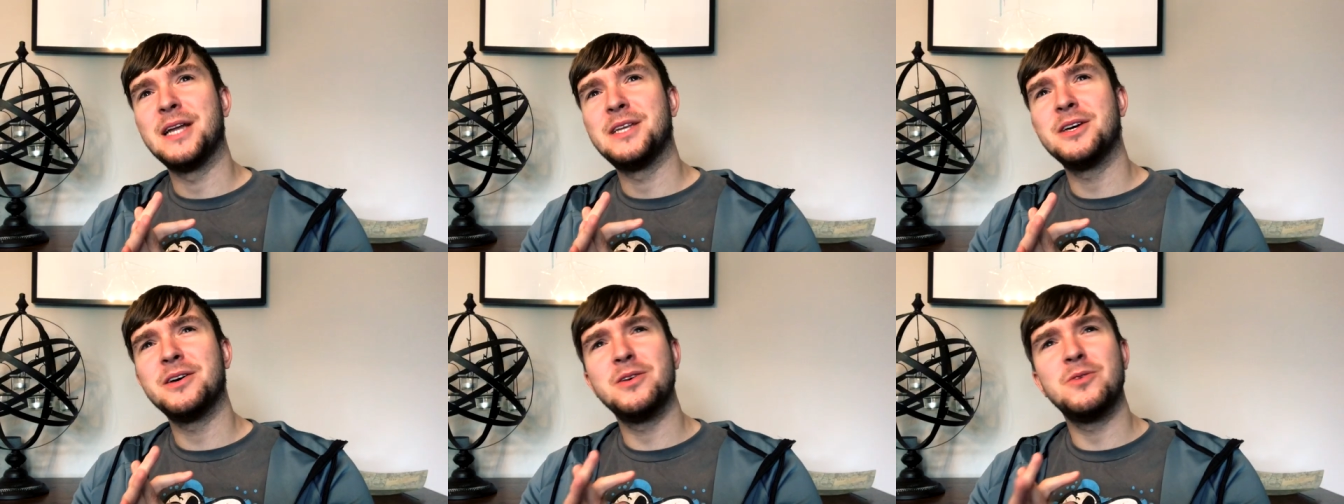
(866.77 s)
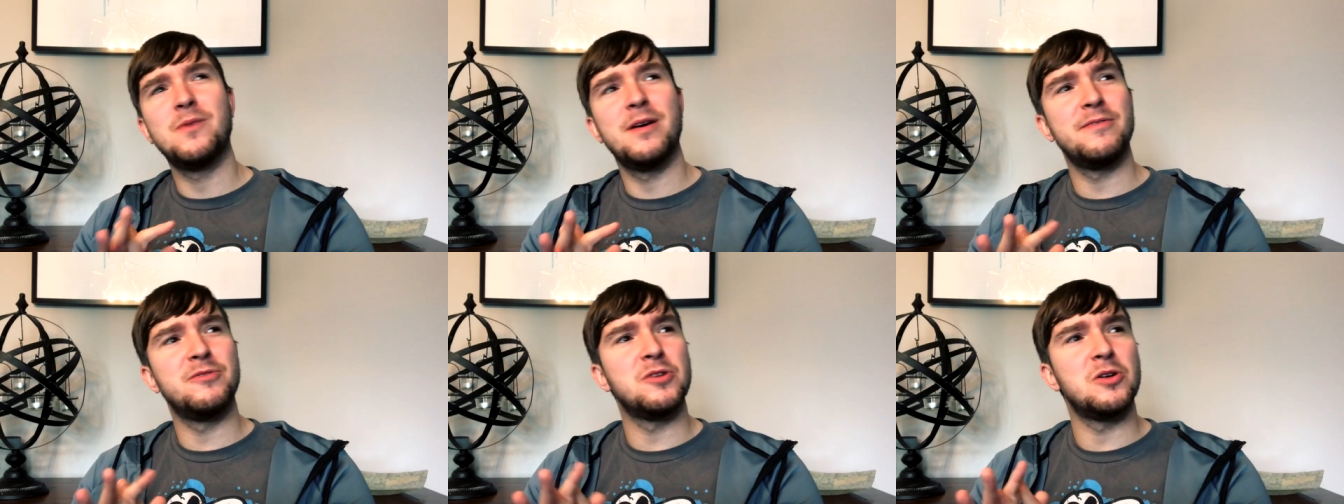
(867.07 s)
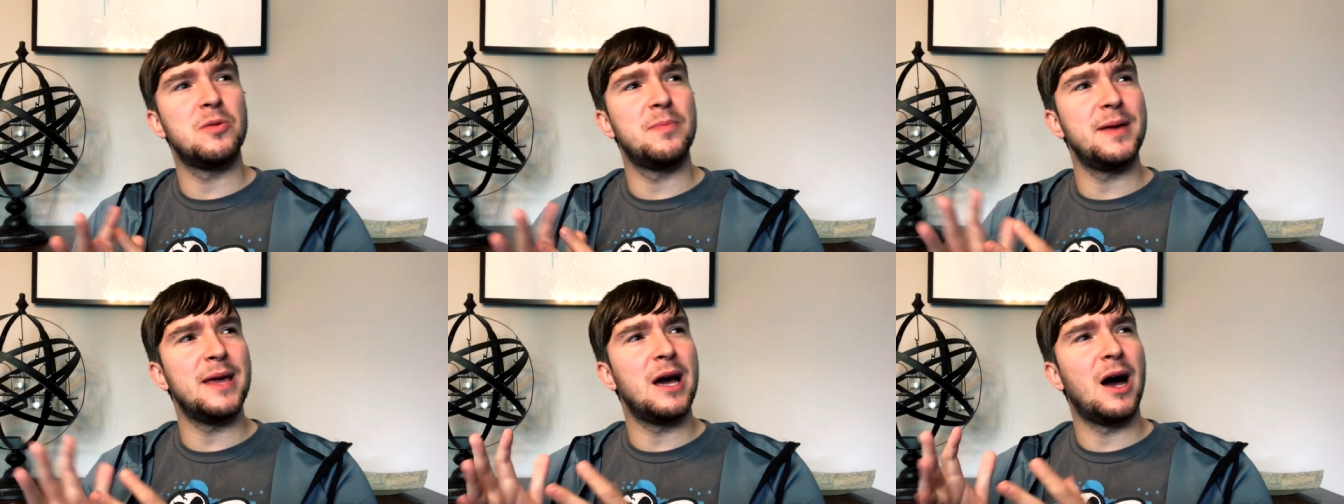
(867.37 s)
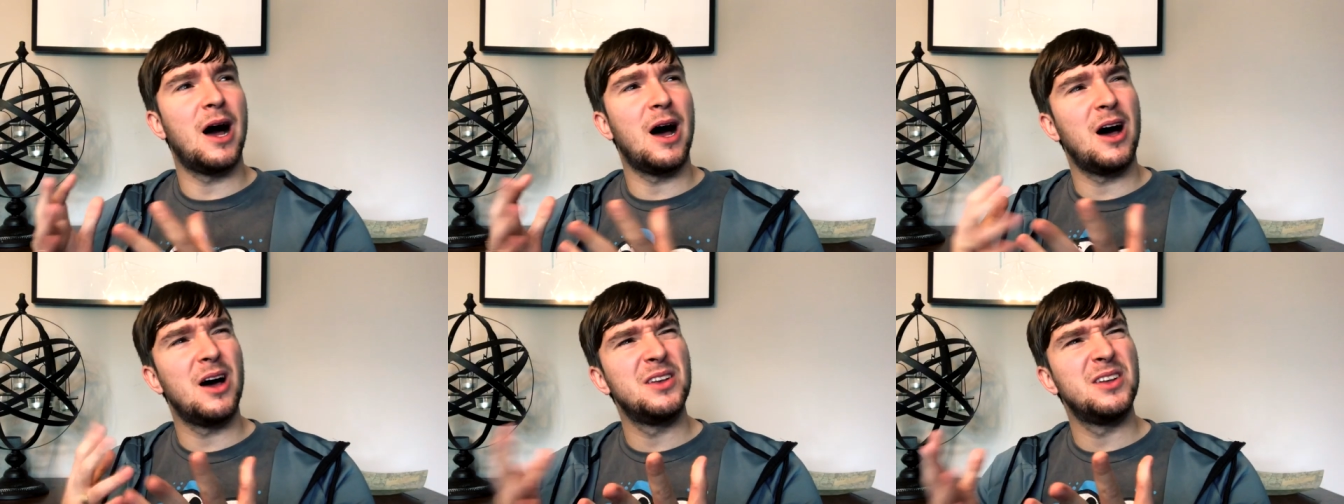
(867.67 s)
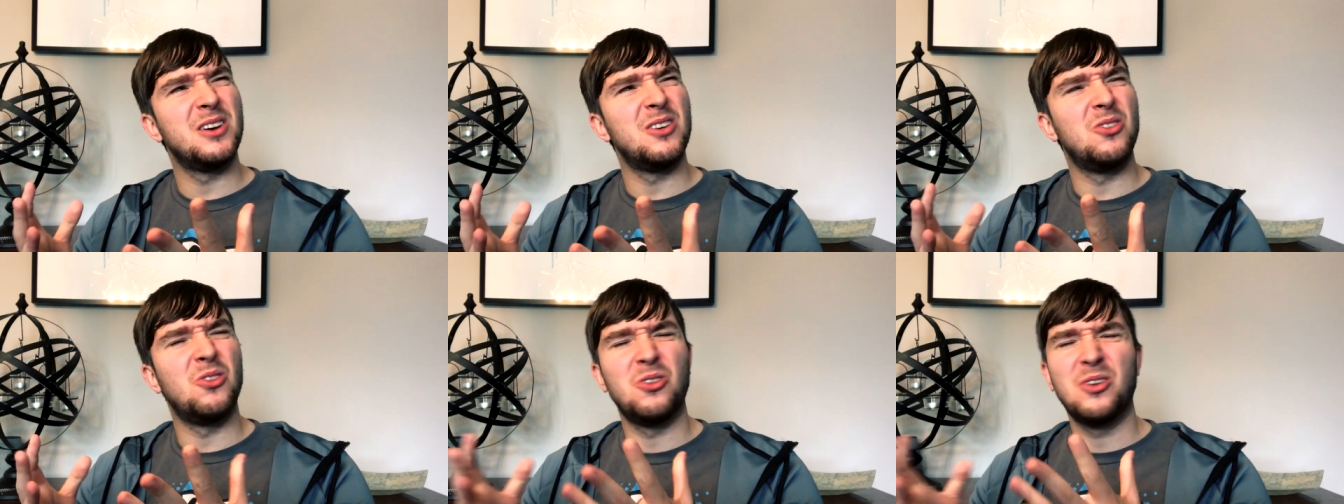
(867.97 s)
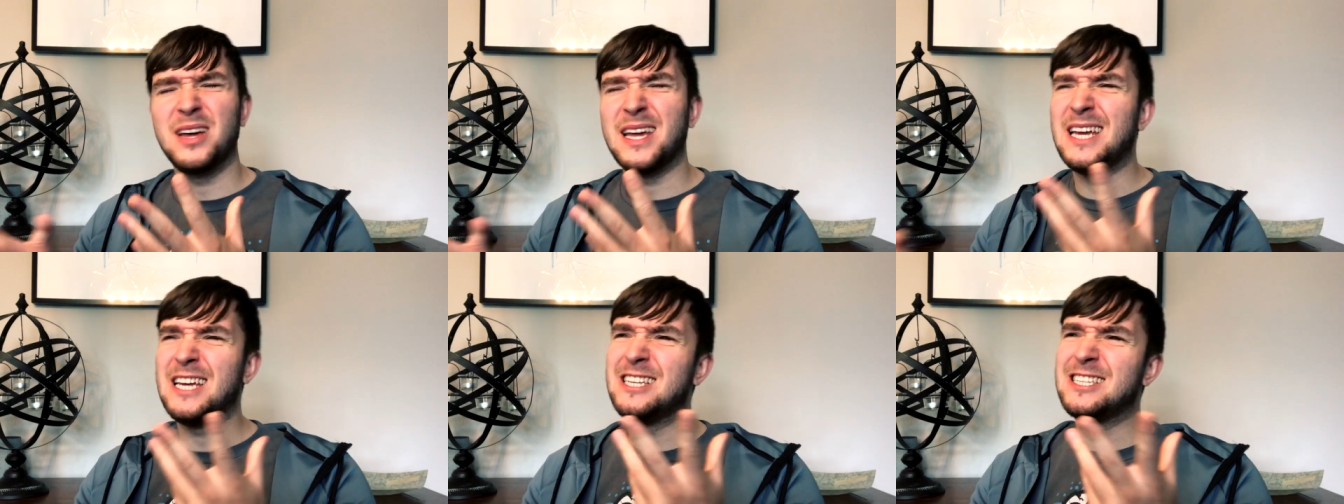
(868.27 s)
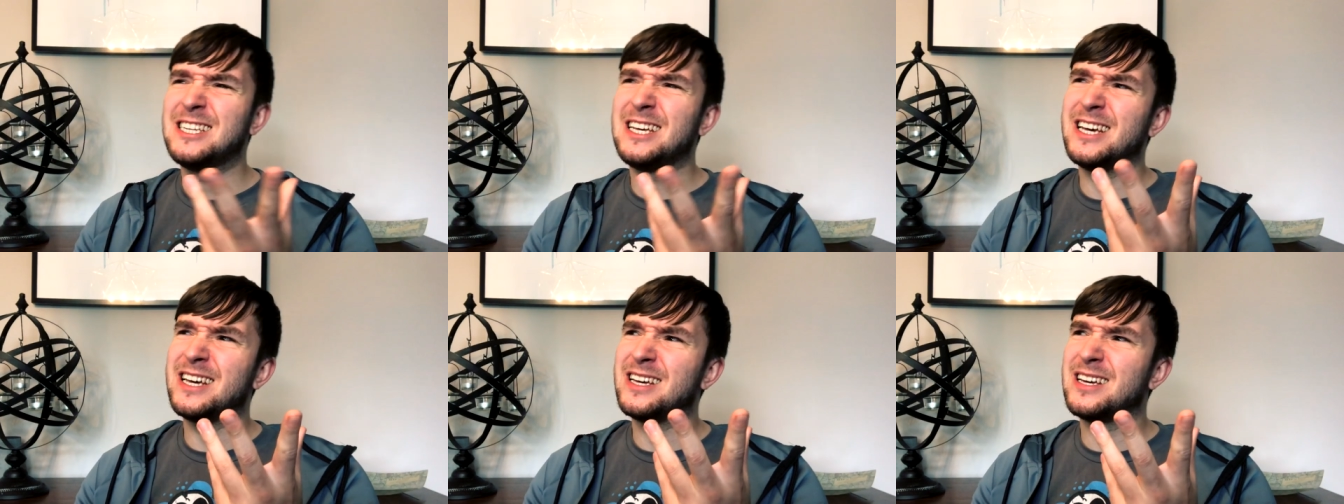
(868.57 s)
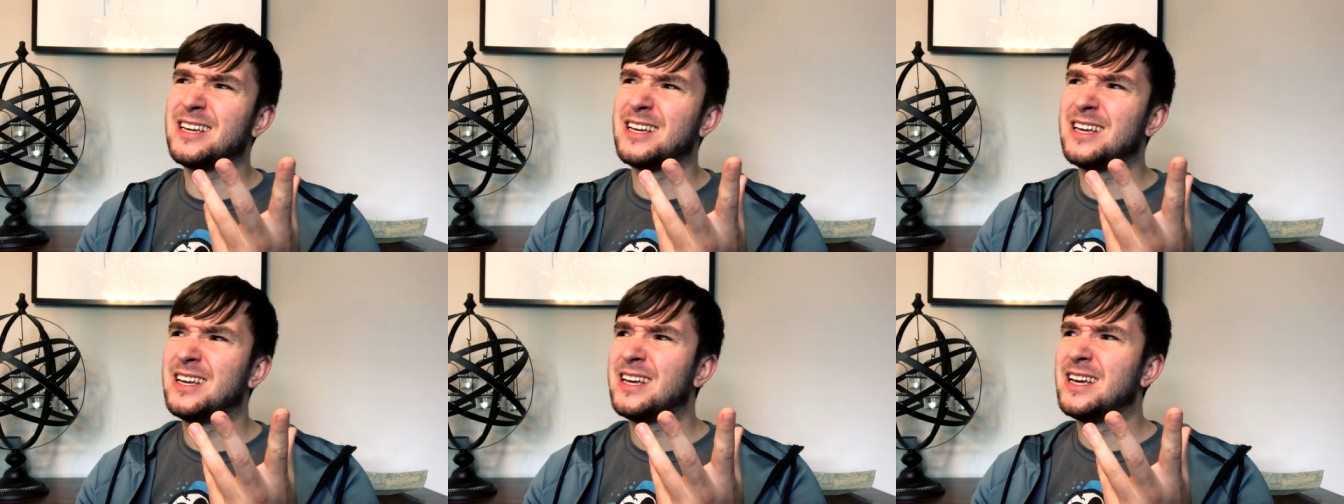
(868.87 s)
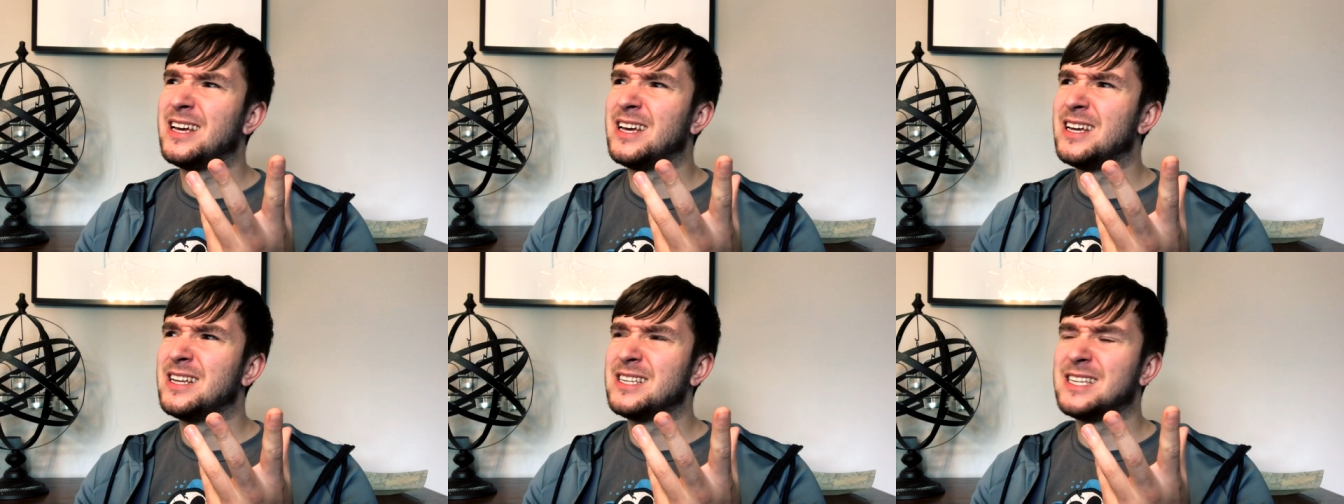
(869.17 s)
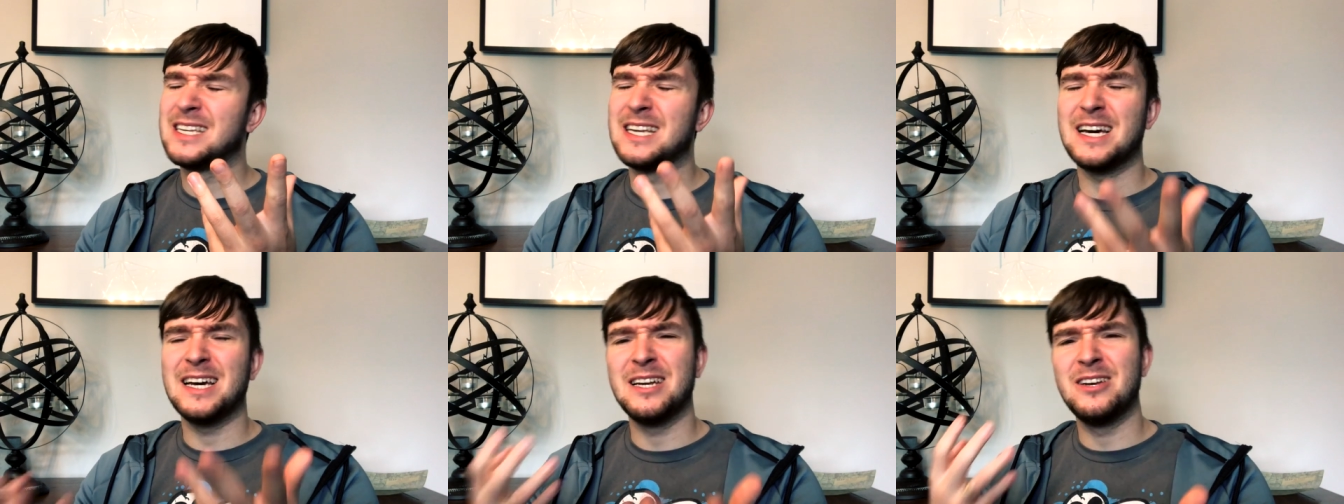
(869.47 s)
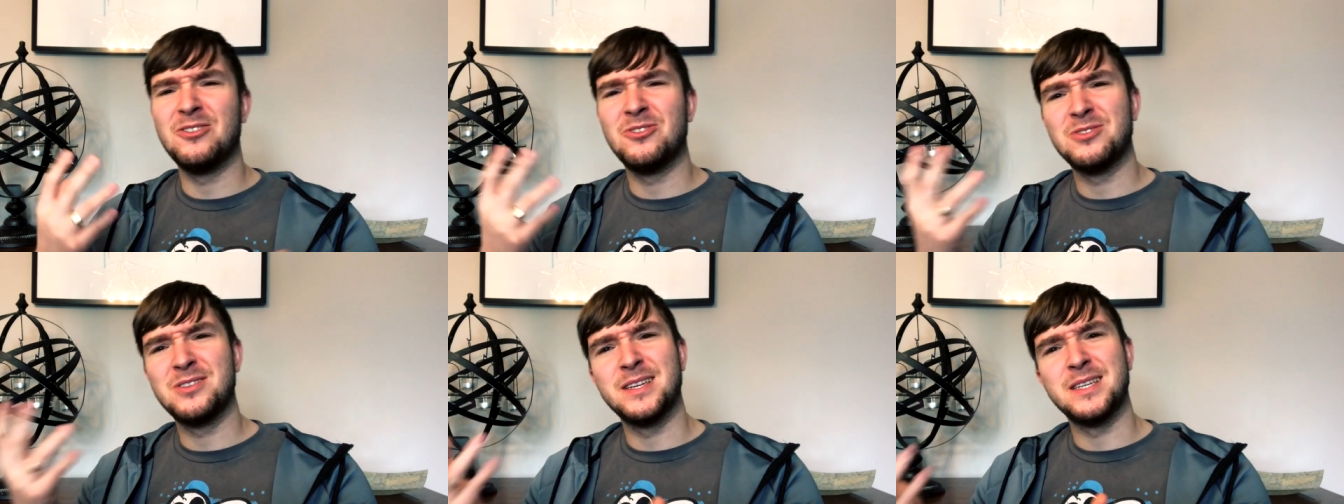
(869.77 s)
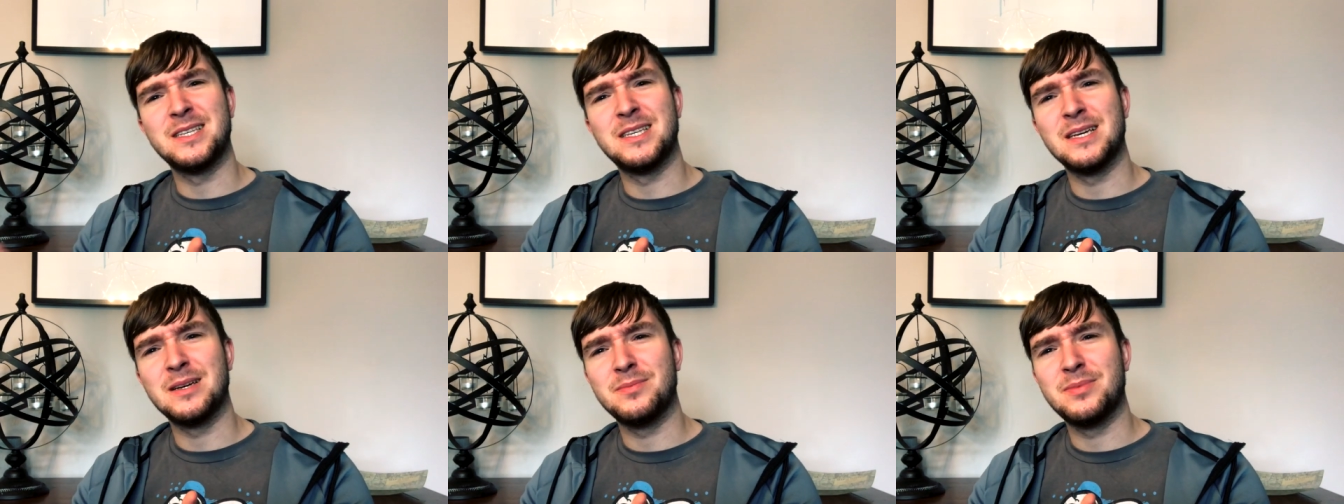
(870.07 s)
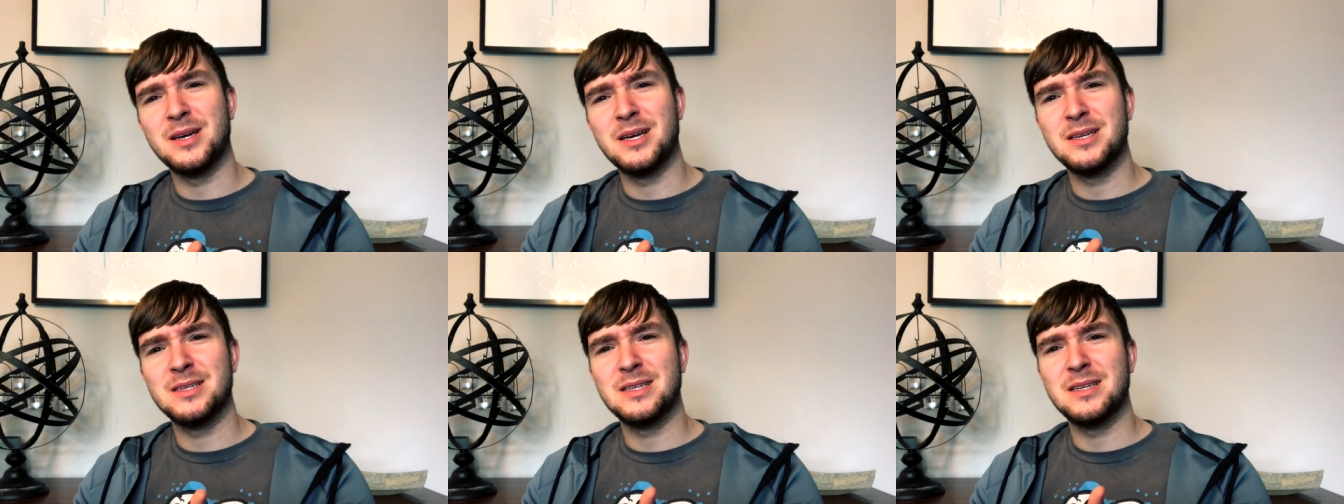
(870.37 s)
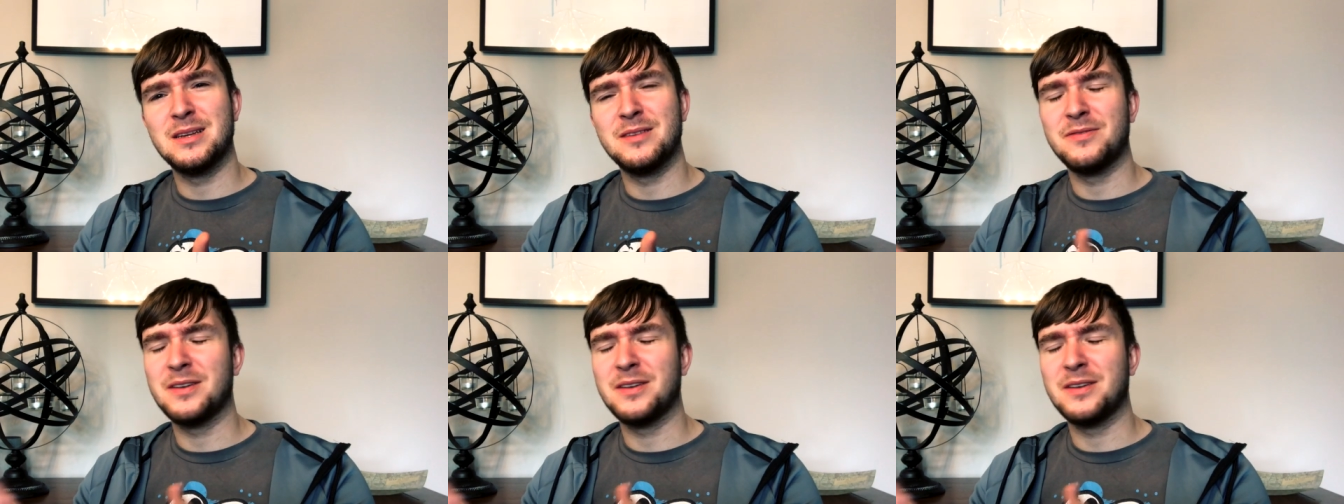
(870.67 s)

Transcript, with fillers: I don't know whether it would be harder or easier to date an autistic person.